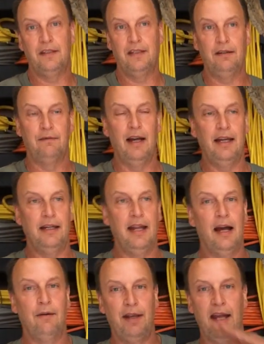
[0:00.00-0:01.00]
You see right
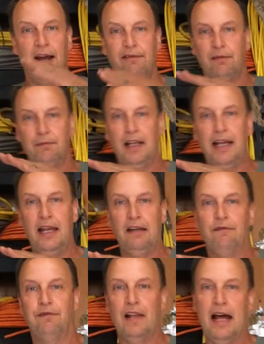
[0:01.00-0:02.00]
now we have them
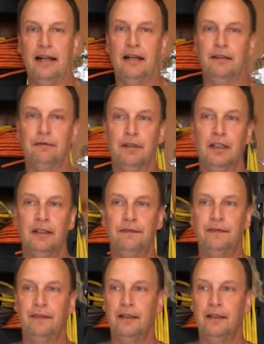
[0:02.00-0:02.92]
laying flat on the roof.